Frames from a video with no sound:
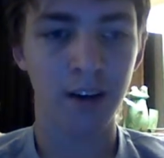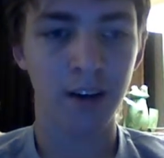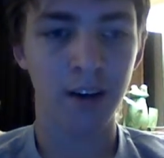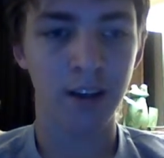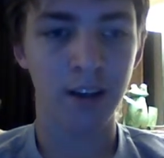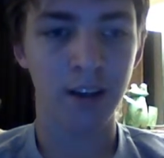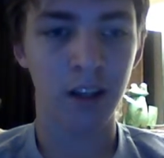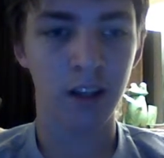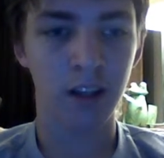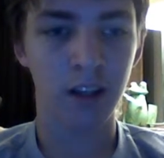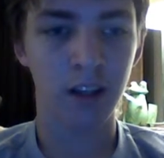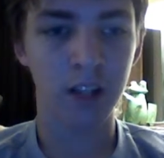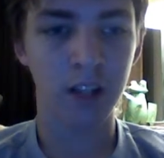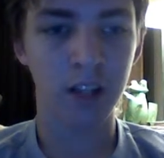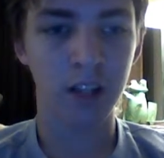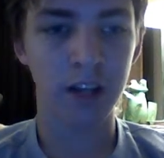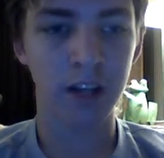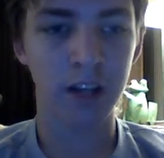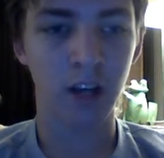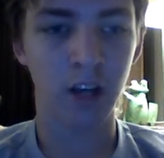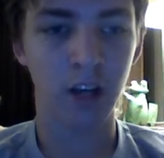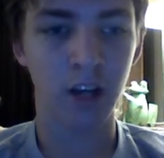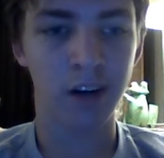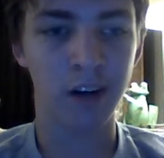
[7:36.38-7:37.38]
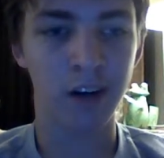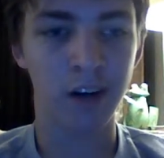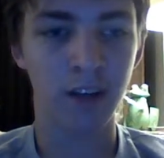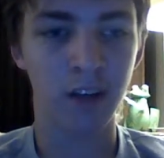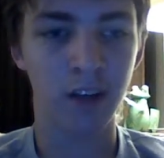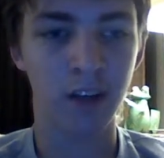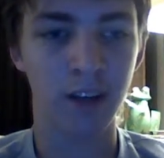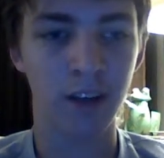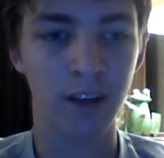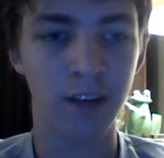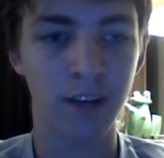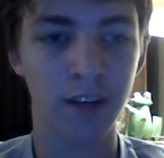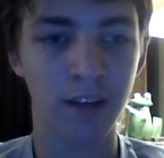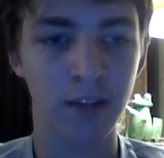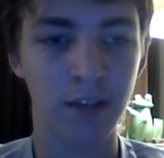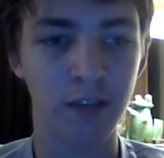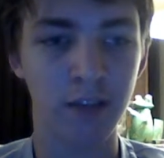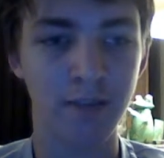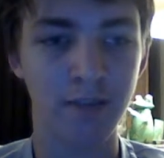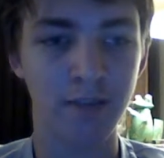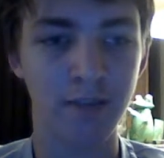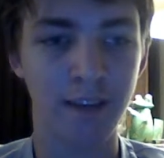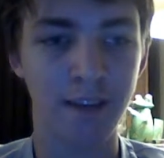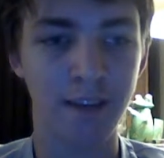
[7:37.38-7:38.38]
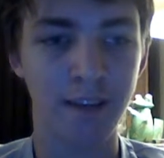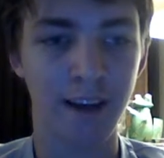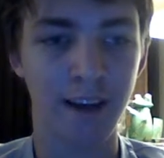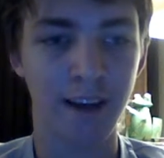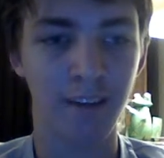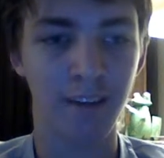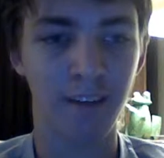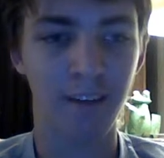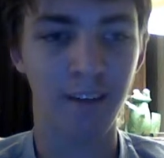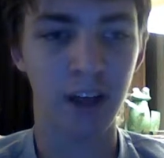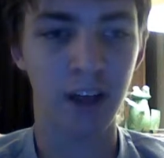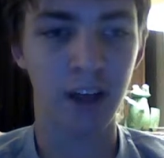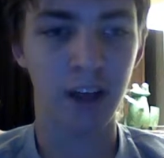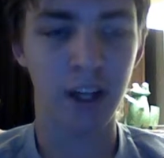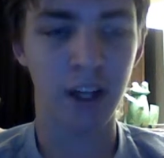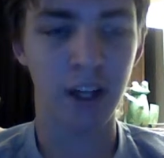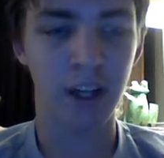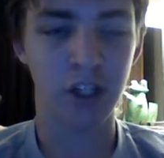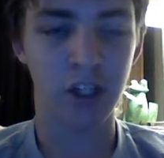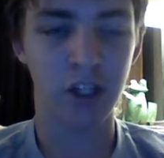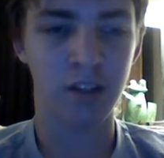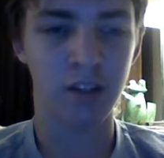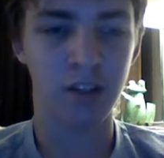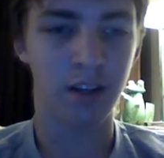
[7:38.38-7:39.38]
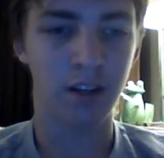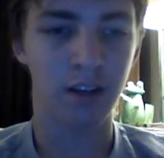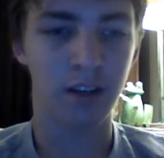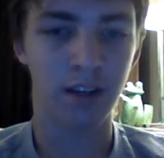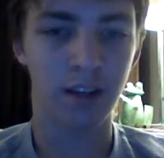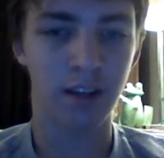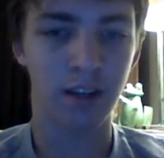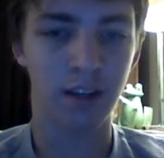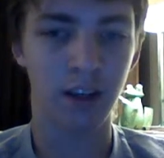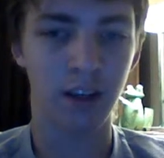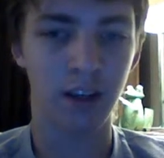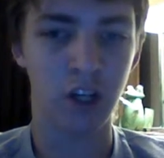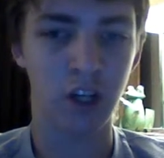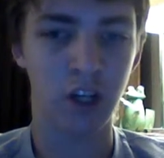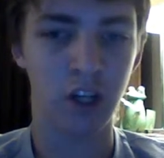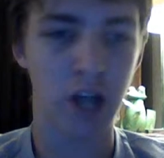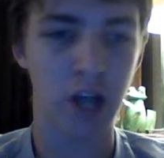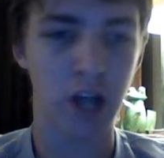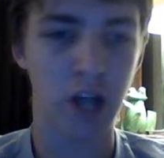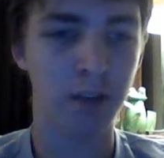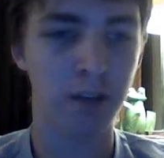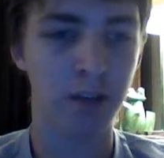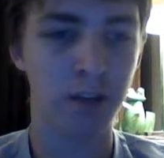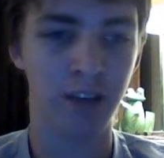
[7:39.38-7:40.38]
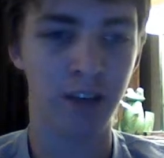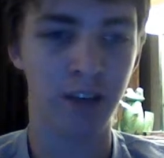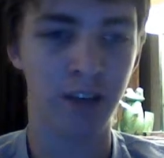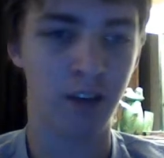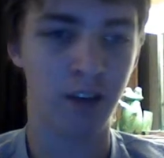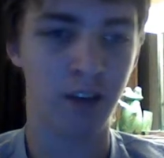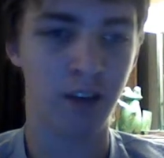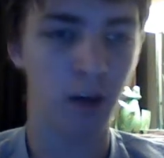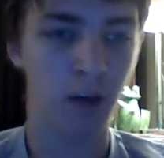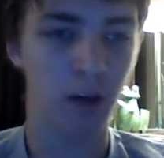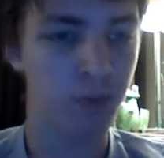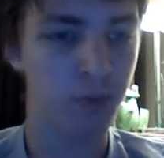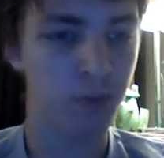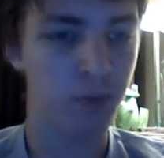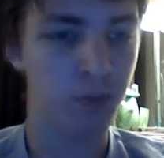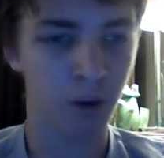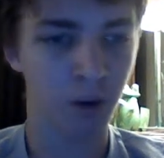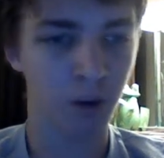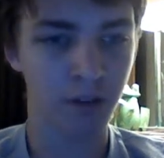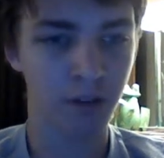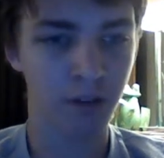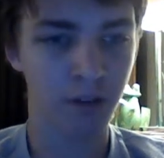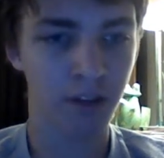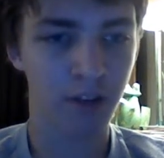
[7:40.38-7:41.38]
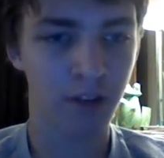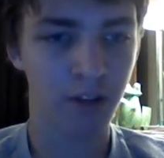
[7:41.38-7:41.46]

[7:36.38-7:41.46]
let's go, and it's like a Japanese dub, sort of.